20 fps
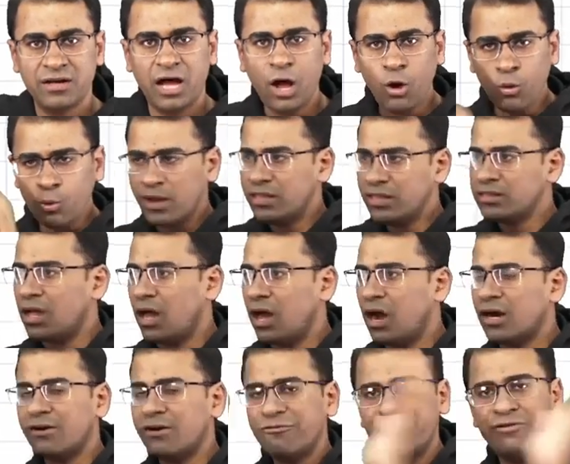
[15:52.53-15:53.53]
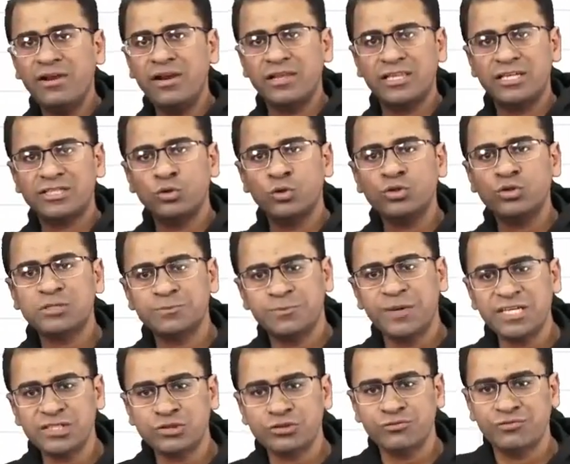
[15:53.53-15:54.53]
How can the heart fill? There is no
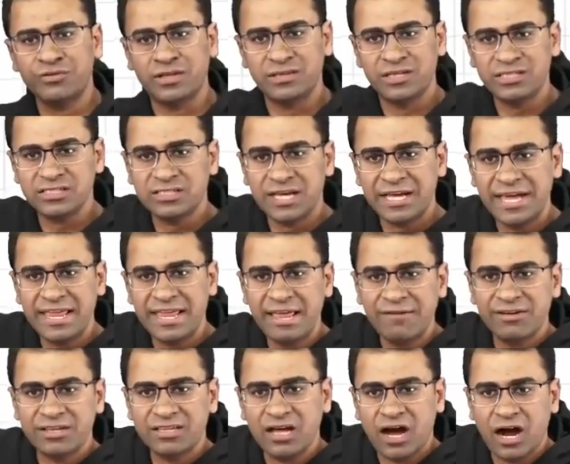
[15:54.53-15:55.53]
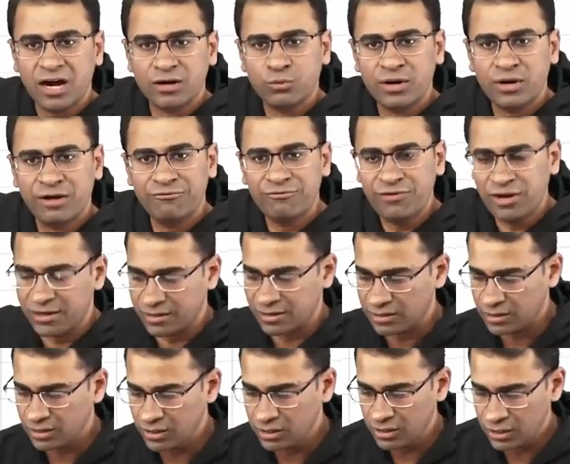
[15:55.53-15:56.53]
space to fill. This is the area where the heart could have filled.
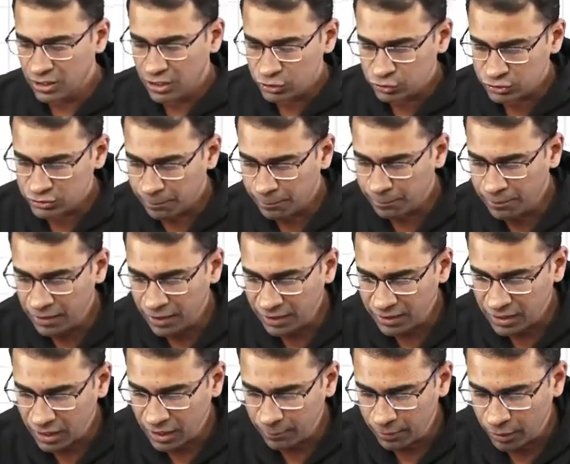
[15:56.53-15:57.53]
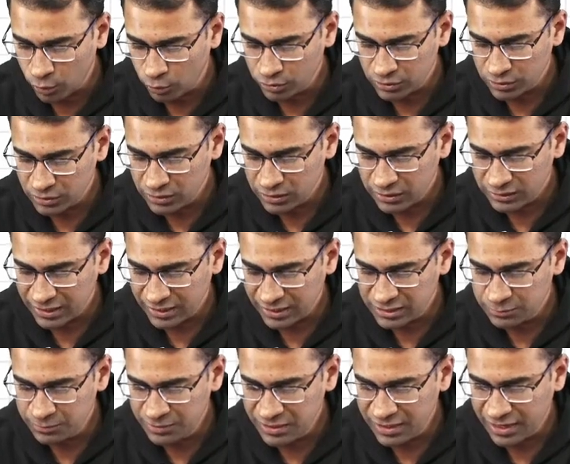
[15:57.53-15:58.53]
So, the blood amount that
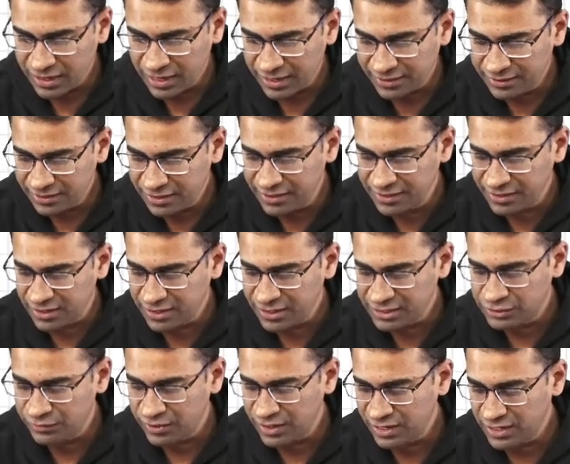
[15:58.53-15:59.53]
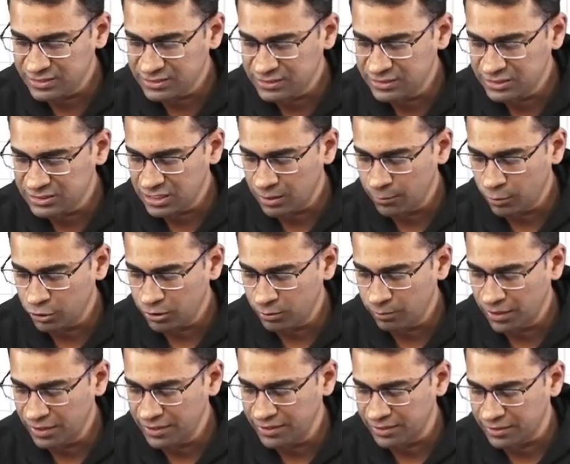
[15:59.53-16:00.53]
is being collected here is very less. This is the amount
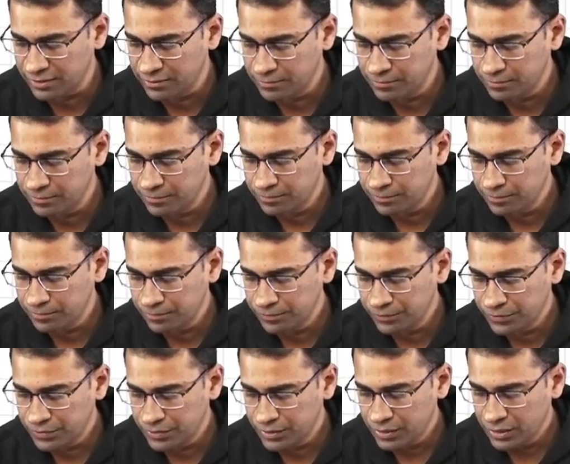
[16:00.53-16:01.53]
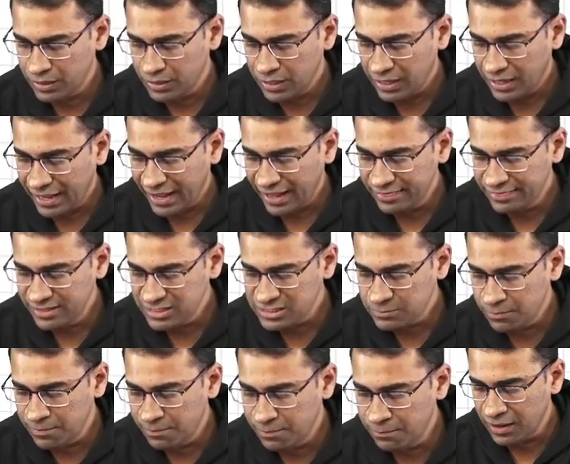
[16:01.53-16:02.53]
of blood here and
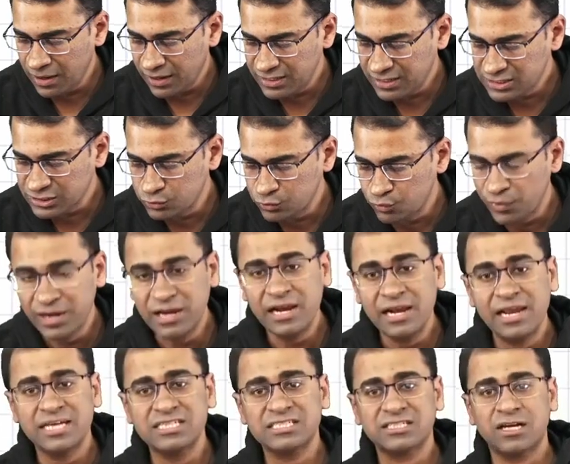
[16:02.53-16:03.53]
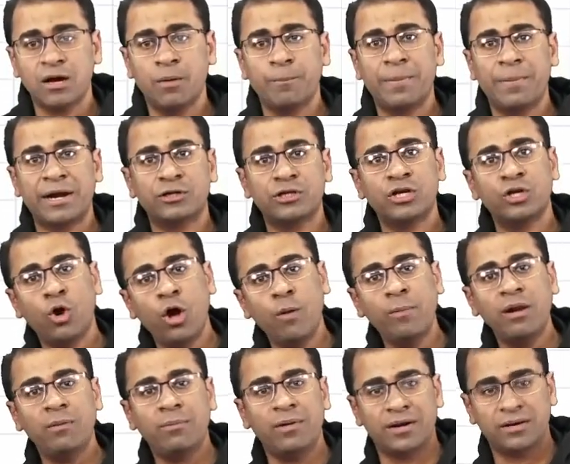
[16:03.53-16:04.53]
this blood is very less compared to the
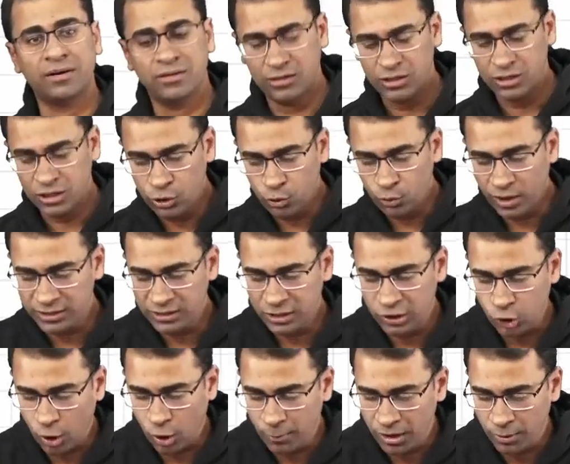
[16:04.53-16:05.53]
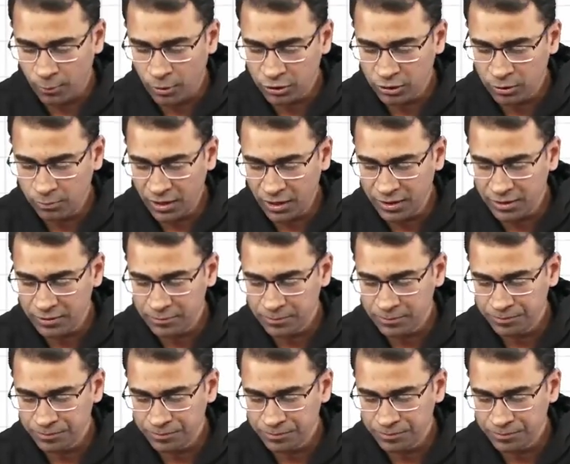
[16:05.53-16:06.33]
normal blood. Look at the normal amount of blood.